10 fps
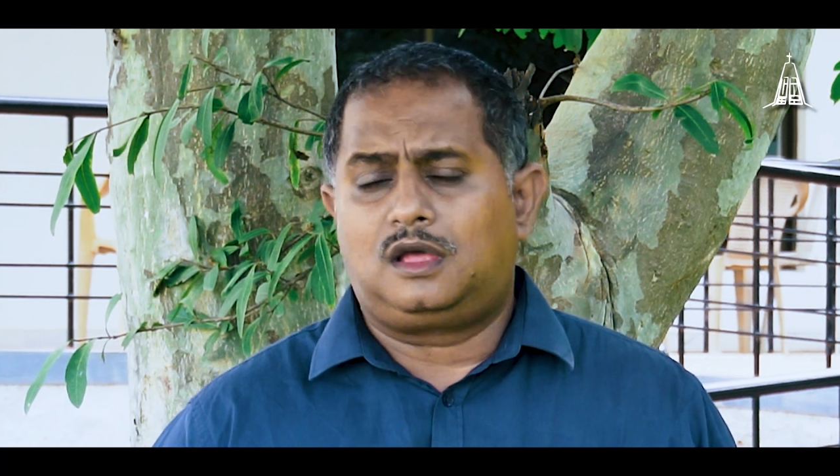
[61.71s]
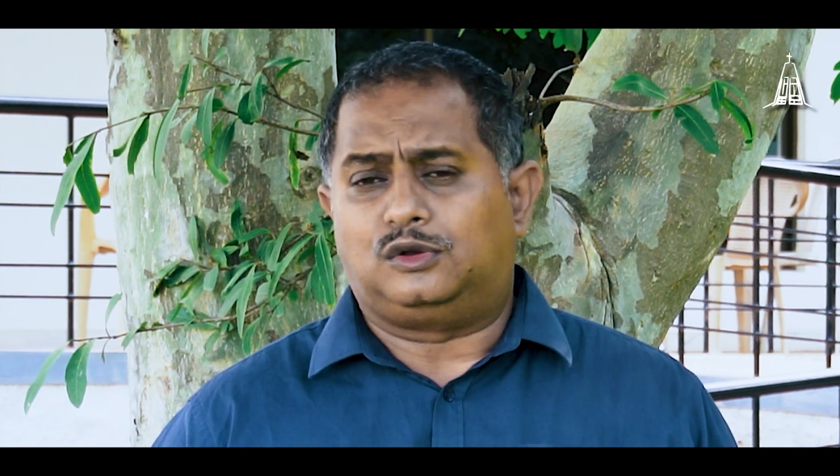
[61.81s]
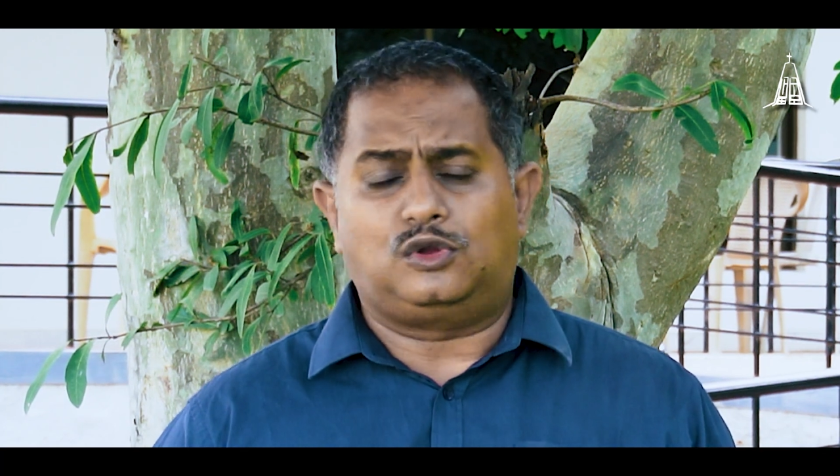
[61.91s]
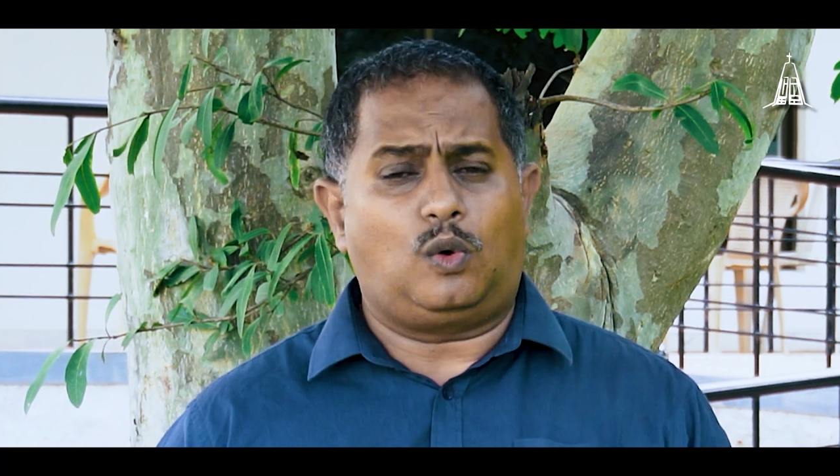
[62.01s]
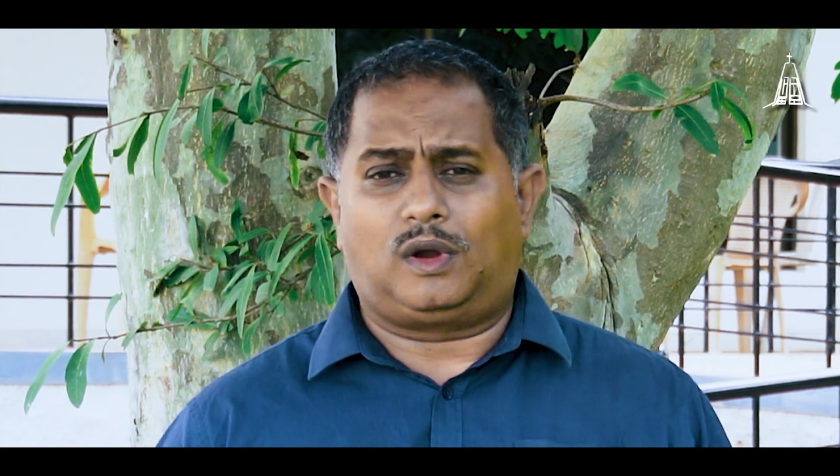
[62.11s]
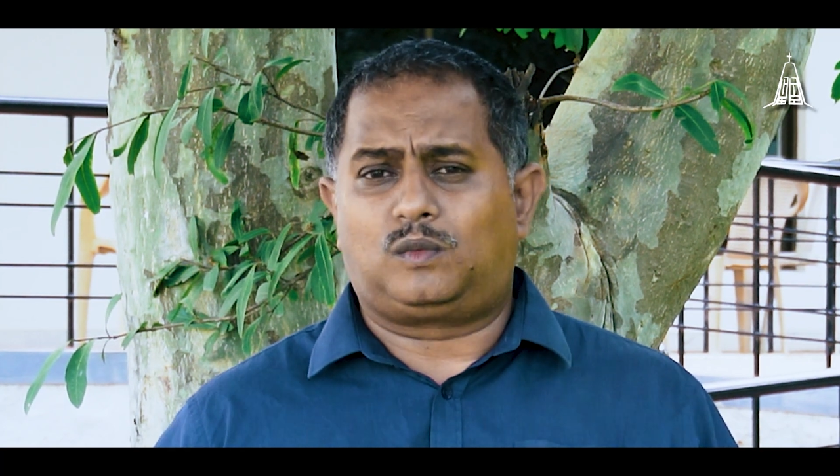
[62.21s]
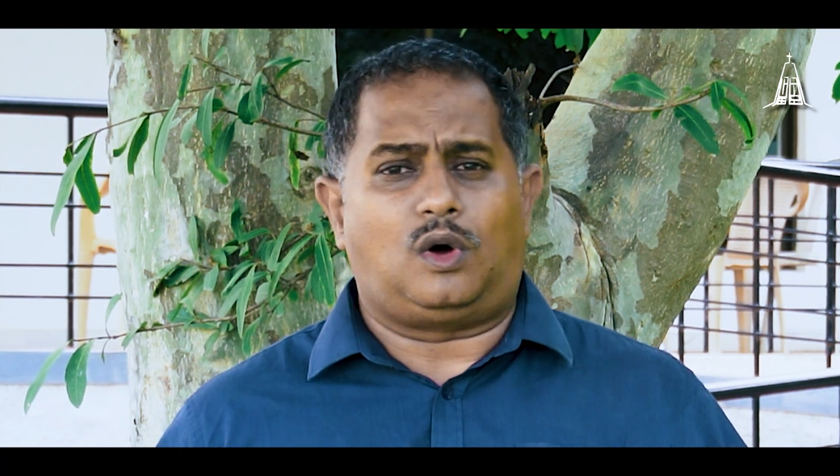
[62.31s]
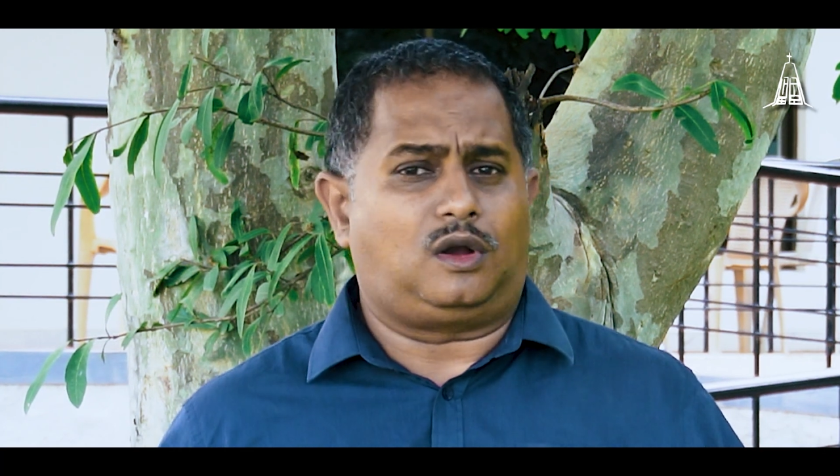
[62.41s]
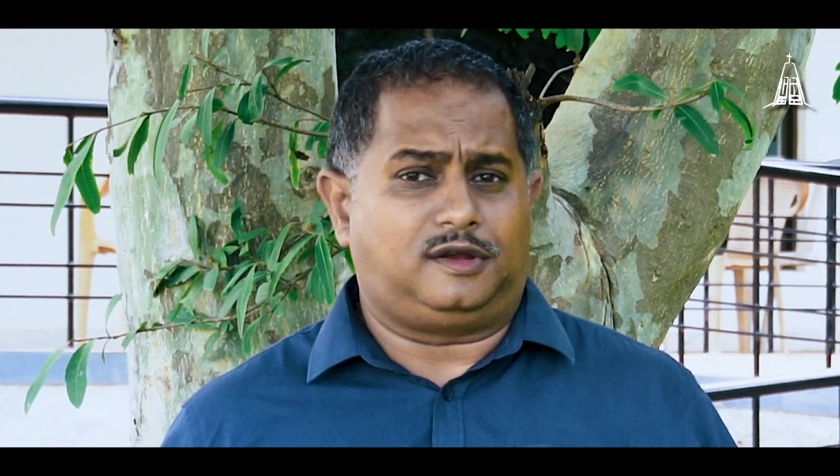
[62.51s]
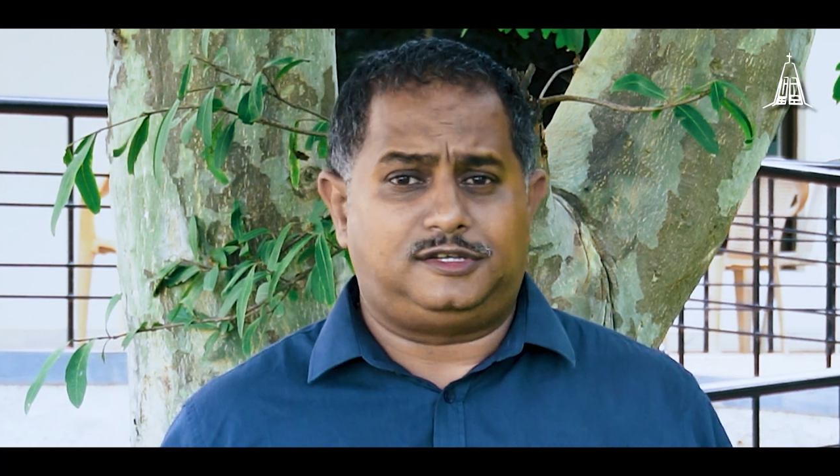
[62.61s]
No one
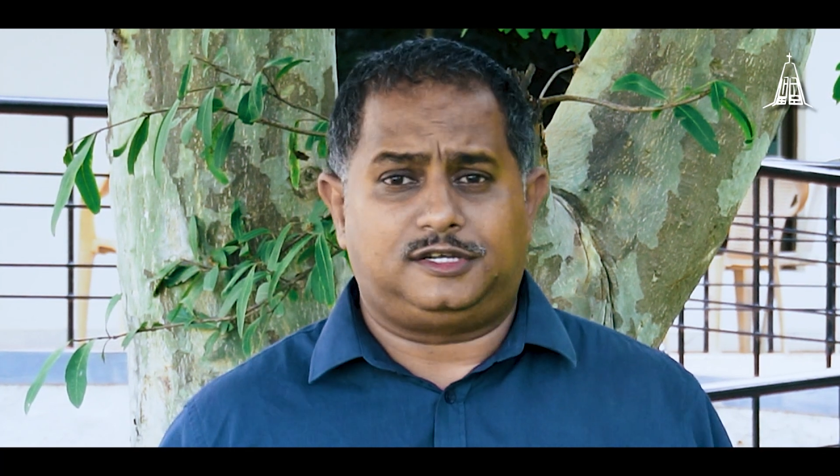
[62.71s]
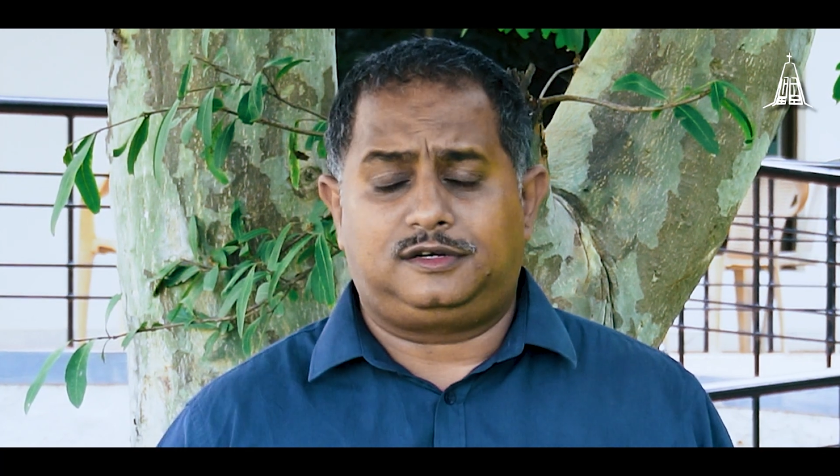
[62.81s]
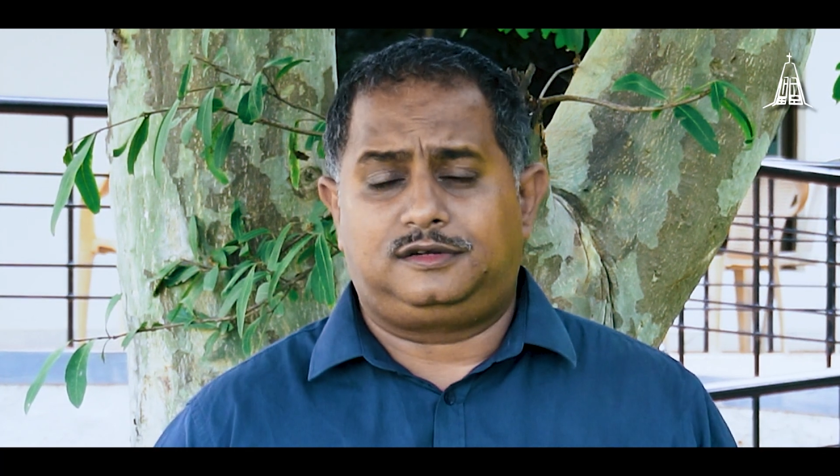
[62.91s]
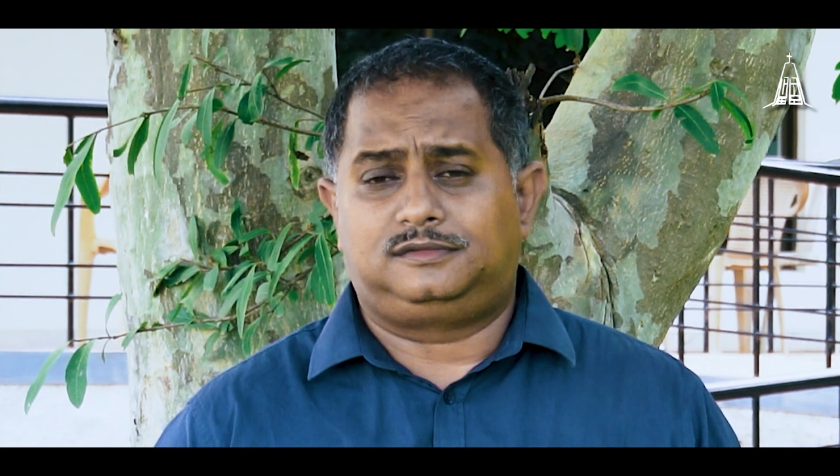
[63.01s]
volunteered,